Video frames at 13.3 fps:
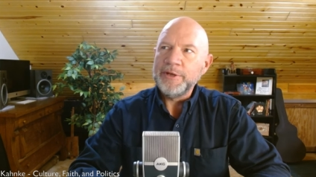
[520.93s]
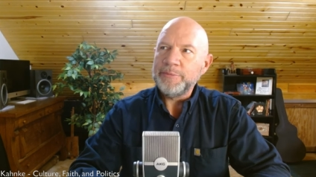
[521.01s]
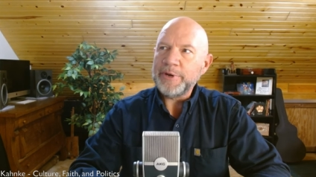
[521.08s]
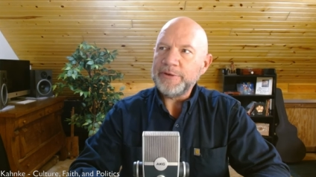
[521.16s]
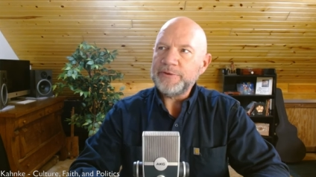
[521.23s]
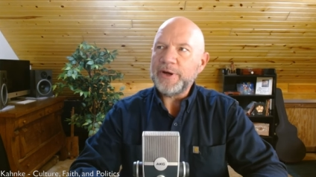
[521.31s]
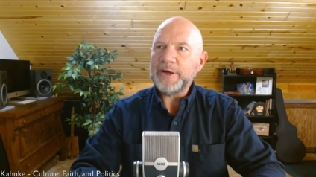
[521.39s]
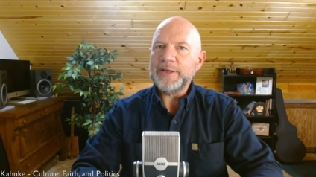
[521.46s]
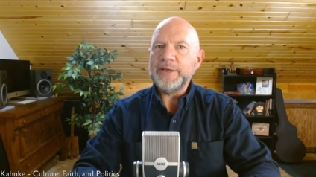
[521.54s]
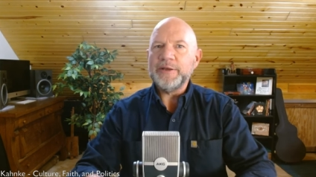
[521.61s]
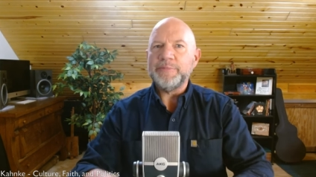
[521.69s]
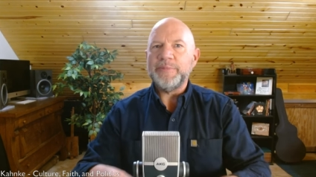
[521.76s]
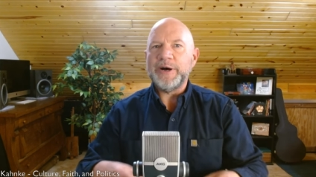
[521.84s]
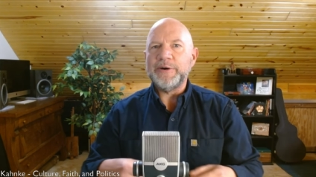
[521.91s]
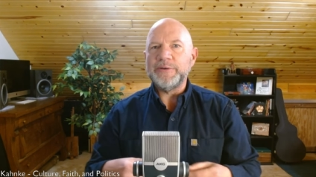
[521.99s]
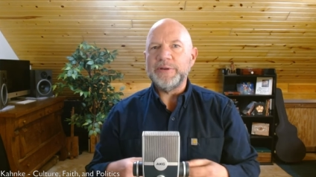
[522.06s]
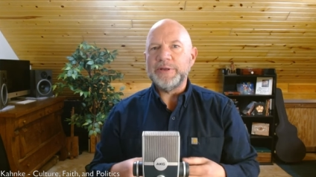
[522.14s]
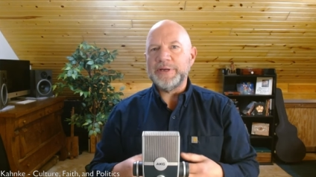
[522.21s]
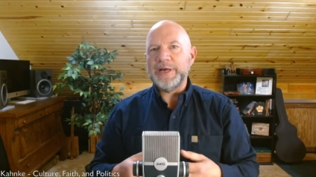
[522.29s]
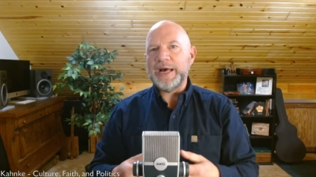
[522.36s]
by talking
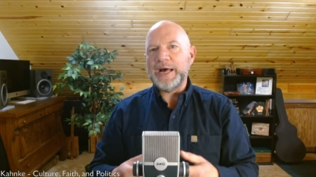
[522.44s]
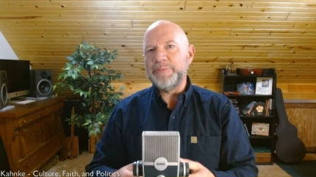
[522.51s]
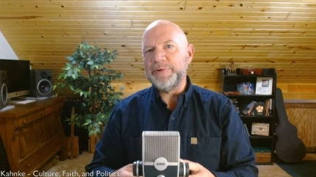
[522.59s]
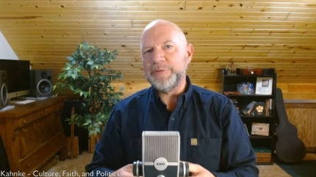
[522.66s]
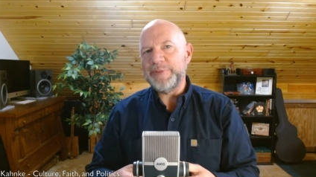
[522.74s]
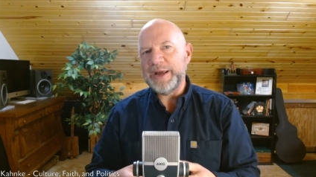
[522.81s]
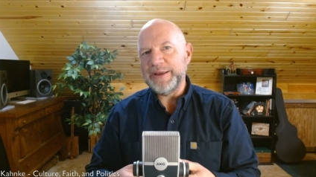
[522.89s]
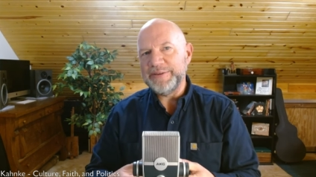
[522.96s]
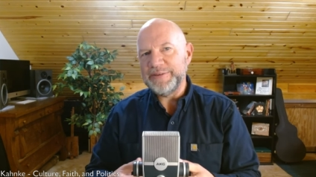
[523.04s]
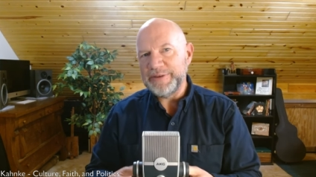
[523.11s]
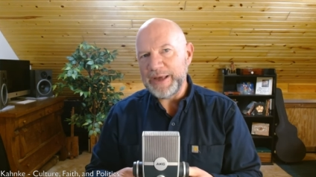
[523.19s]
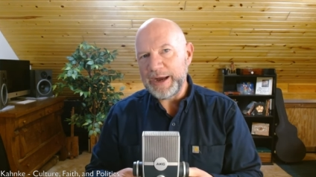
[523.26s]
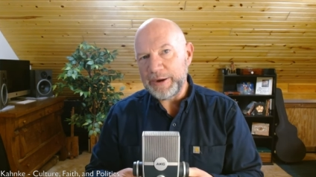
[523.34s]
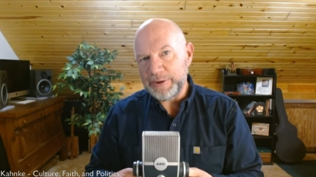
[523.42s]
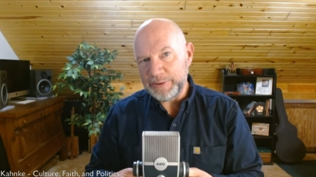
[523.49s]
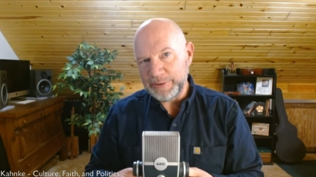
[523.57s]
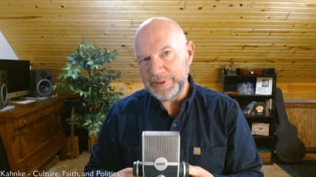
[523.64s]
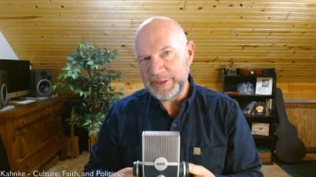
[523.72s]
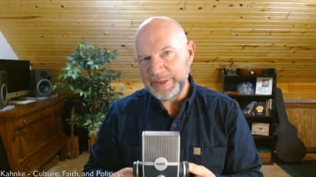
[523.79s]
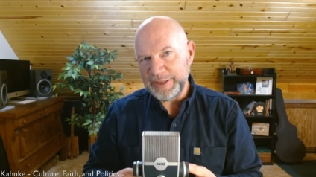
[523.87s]
about a compromise
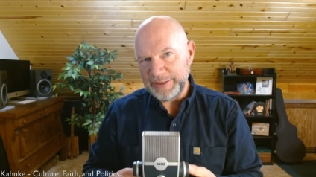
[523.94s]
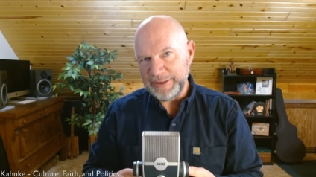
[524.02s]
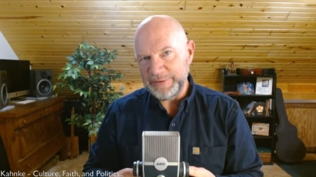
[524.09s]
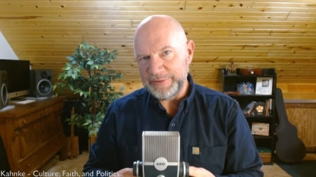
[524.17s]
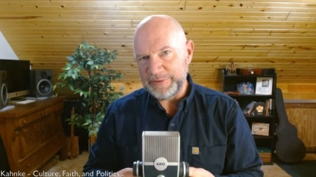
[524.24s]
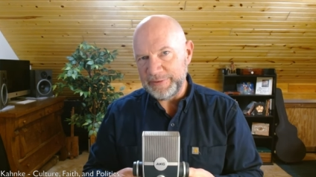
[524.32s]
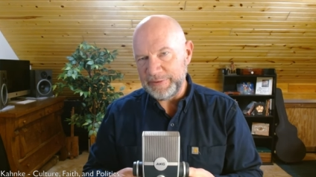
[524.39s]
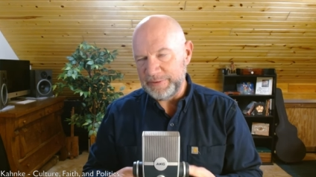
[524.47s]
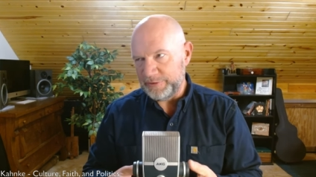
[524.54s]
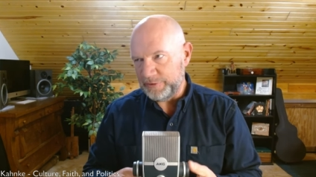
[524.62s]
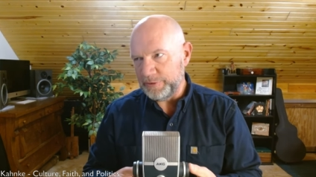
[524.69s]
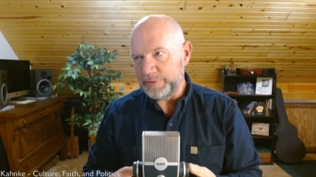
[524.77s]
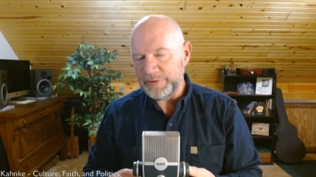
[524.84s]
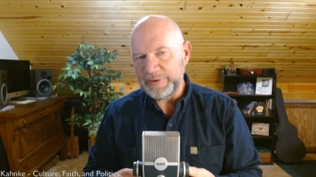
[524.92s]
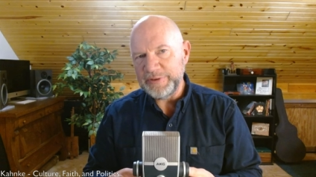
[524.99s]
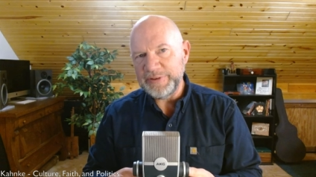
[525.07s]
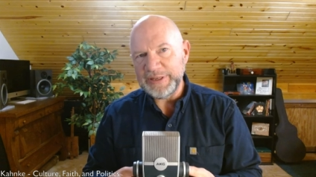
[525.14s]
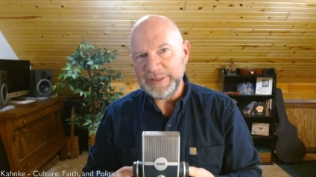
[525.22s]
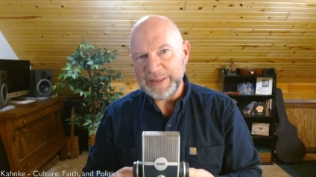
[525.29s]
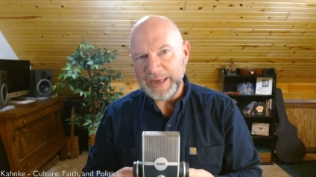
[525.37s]
now that he thinks it suits his
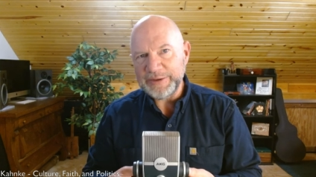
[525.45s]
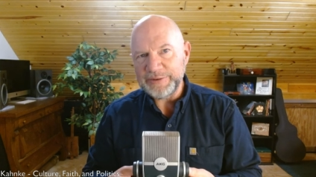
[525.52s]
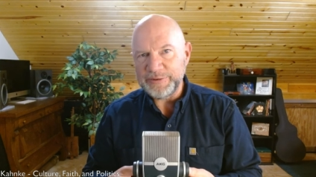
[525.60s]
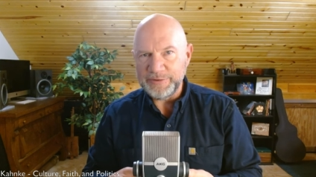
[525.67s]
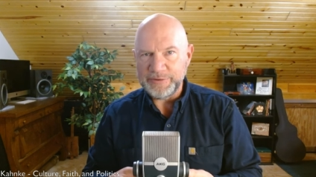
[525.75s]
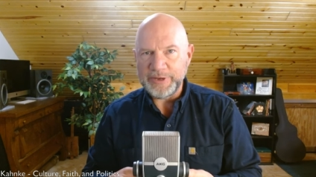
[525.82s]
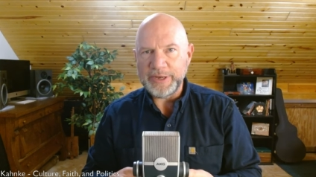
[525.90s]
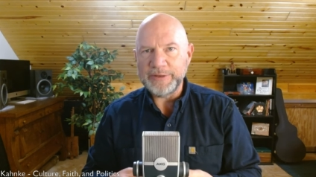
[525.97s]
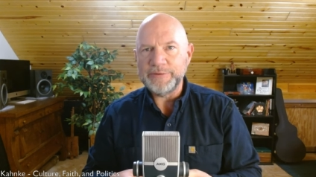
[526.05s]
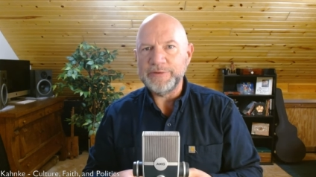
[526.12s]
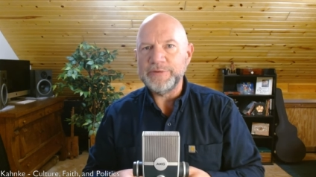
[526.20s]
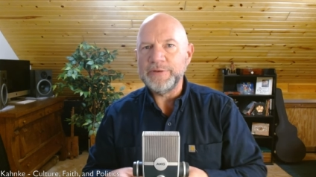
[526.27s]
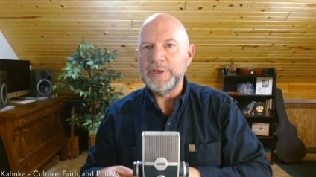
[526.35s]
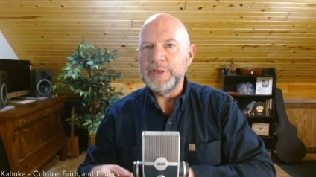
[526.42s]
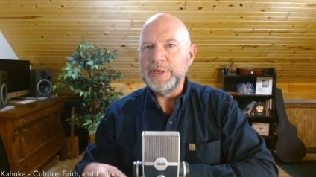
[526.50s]
election chances,